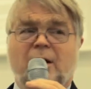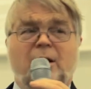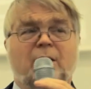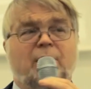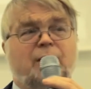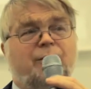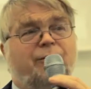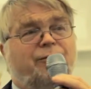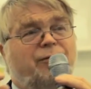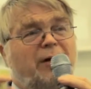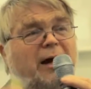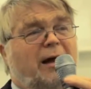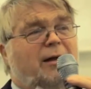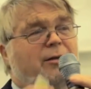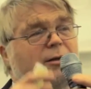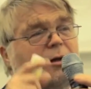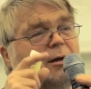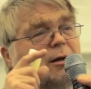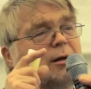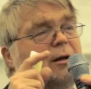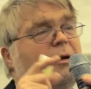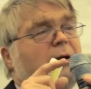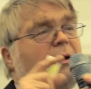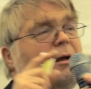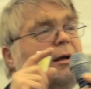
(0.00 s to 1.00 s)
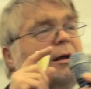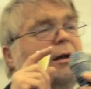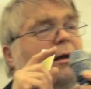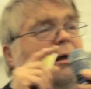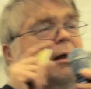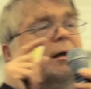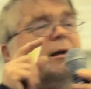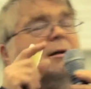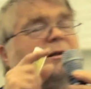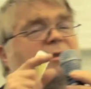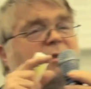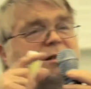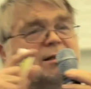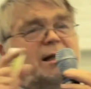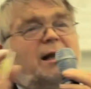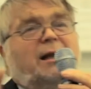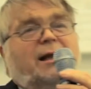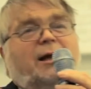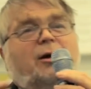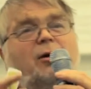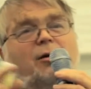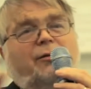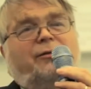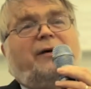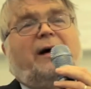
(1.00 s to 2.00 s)
The fact that
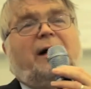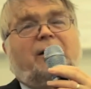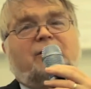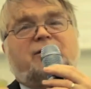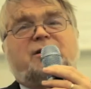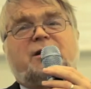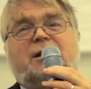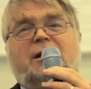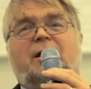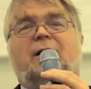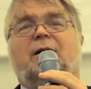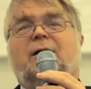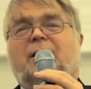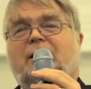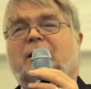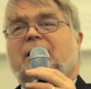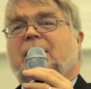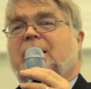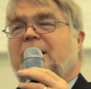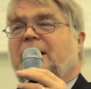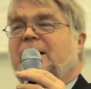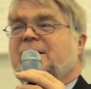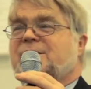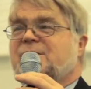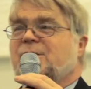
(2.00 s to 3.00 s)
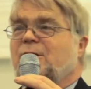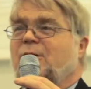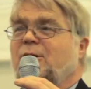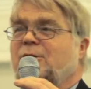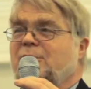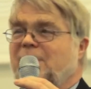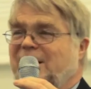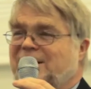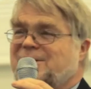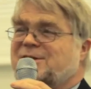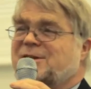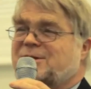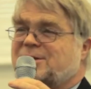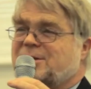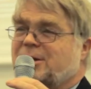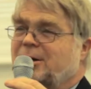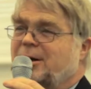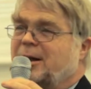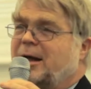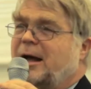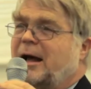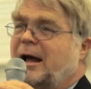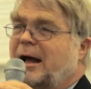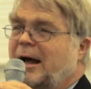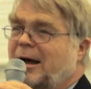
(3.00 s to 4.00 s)
selling off housing is not
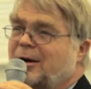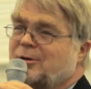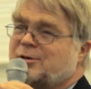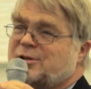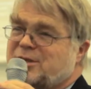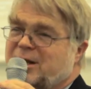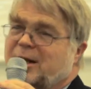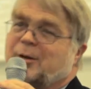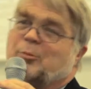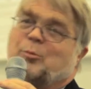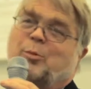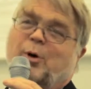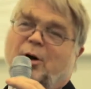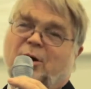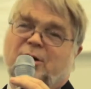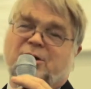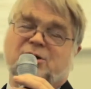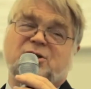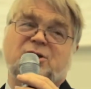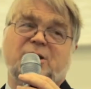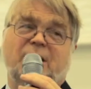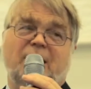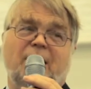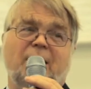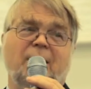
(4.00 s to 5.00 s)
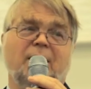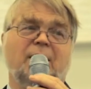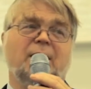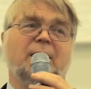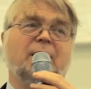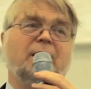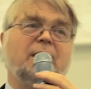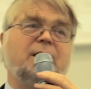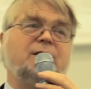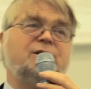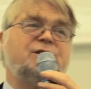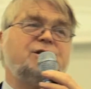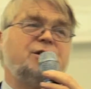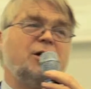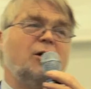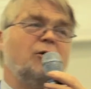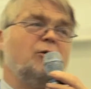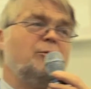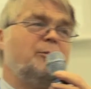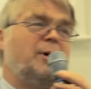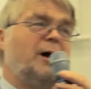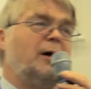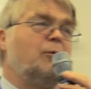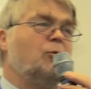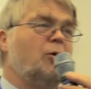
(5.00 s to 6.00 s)
necessarily a housing policy is
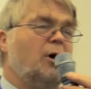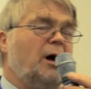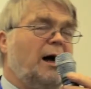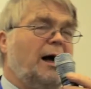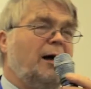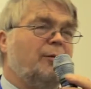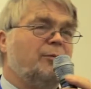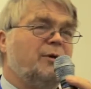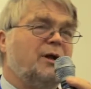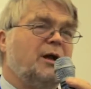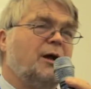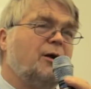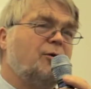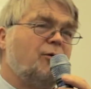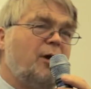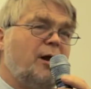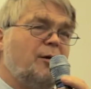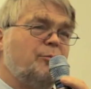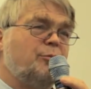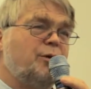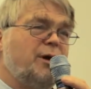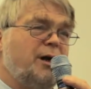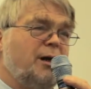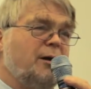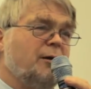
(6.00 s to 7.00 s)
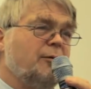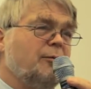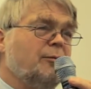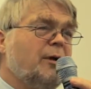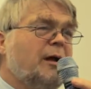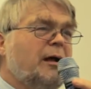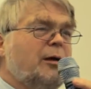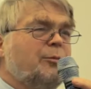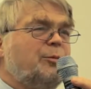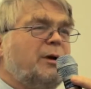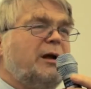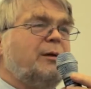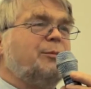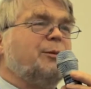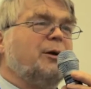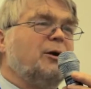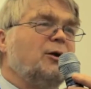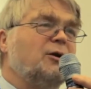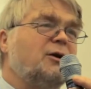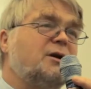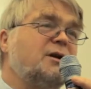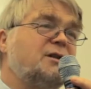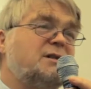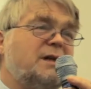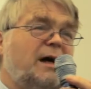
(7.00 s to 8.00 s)
shown by what happened in Great Britain. People
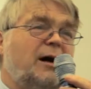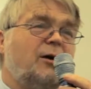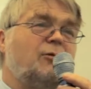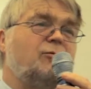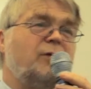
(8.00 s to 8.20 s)
look at our